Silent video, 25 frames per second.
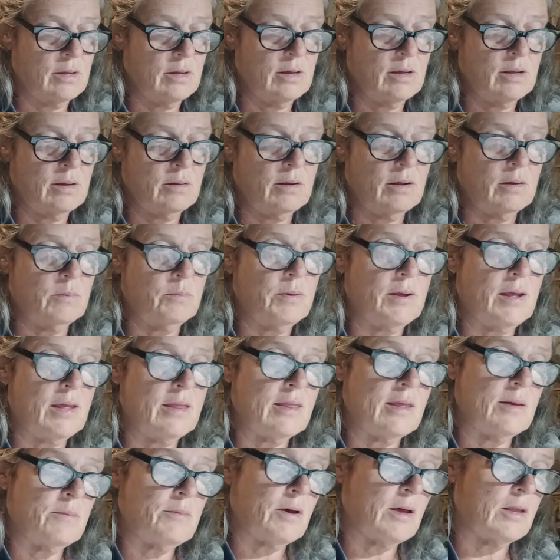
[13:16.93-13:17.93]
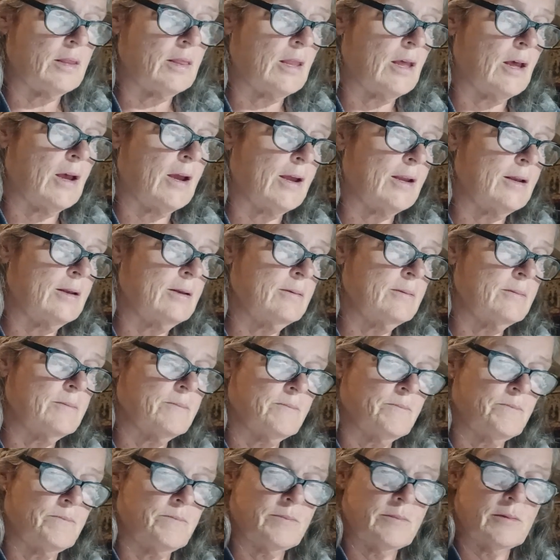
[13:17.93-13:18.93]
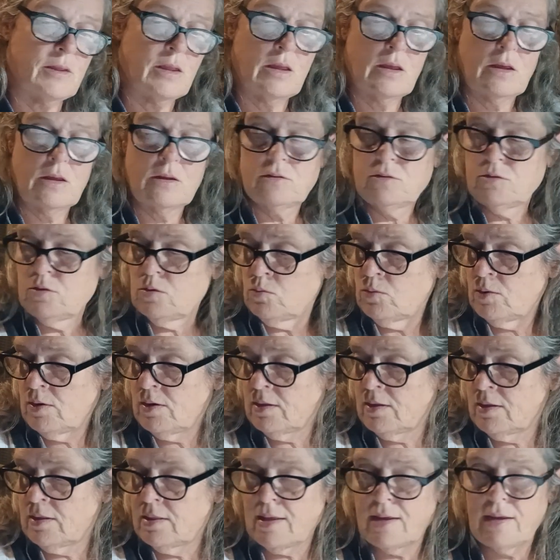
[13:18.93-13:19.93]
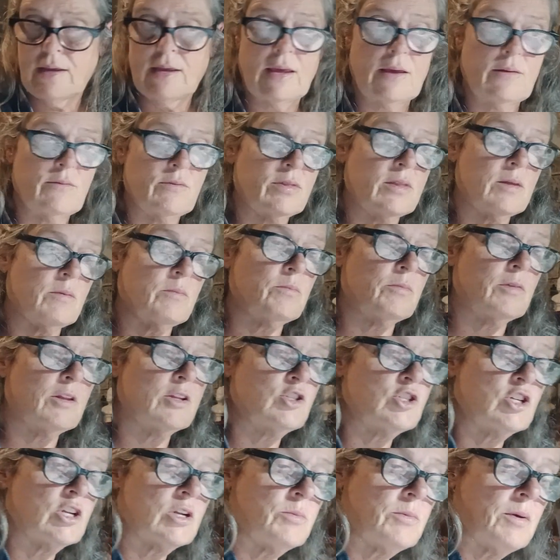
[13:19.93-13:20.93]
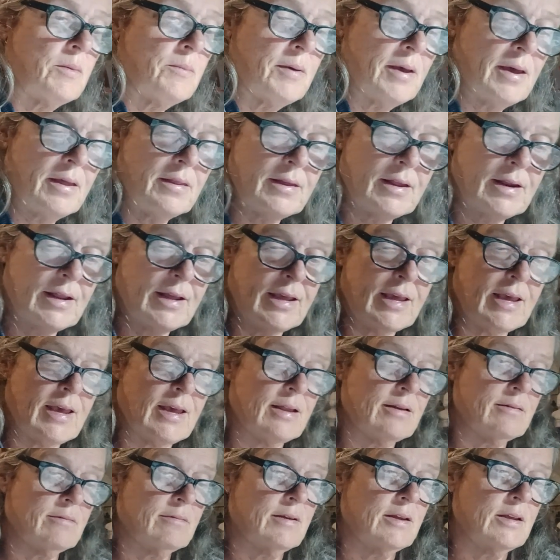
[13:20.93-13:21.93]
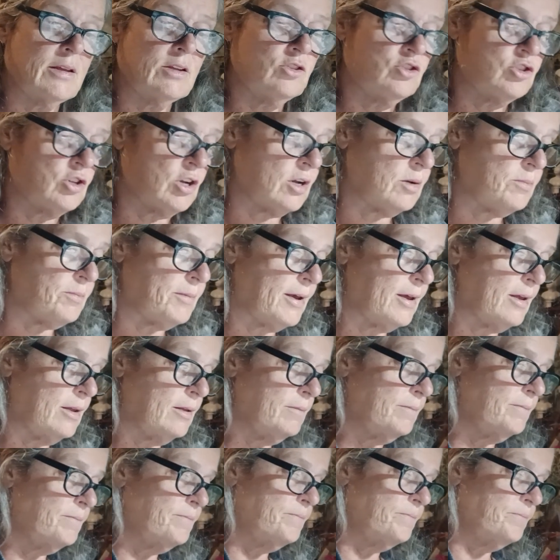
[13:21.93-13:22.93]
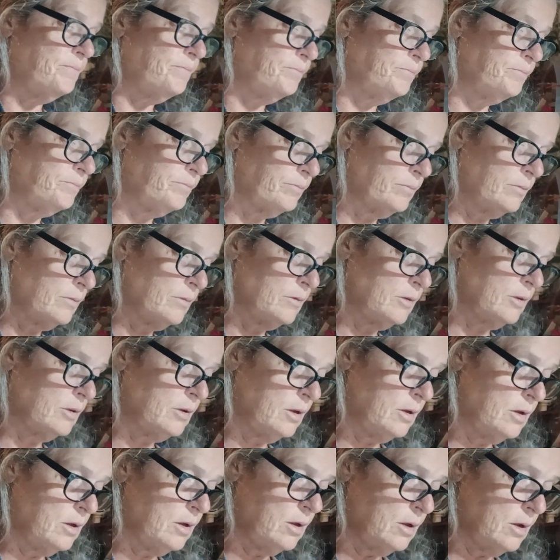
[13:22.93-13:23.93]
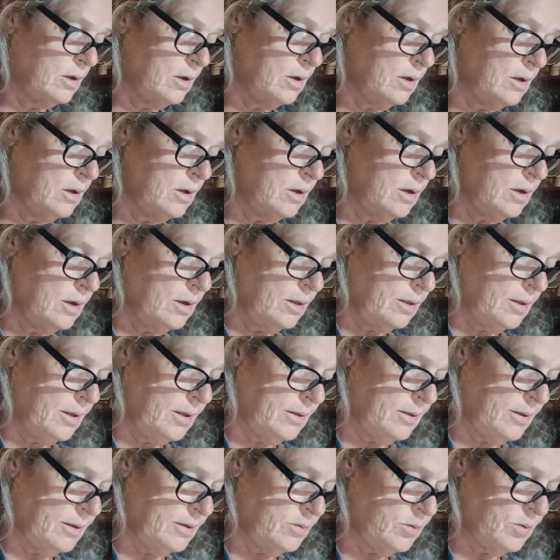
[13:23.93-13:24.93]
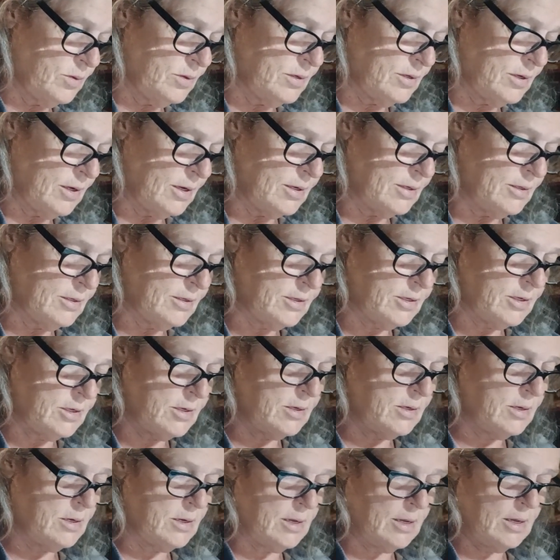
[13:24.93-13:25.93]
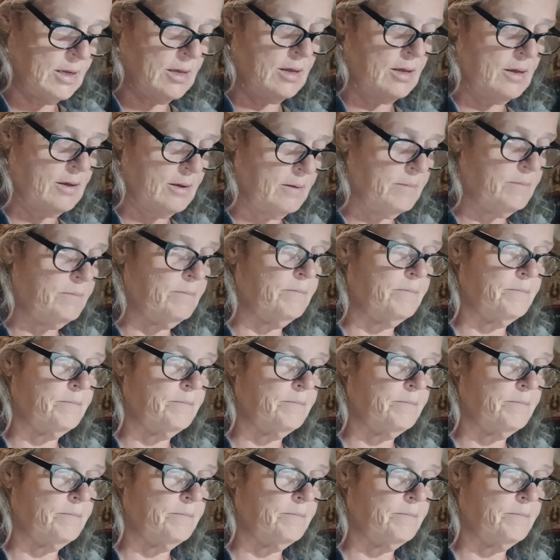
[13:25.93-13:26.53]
I pay them online. So really, like, even the legitimate mail that I get is junk mail. I think this was just a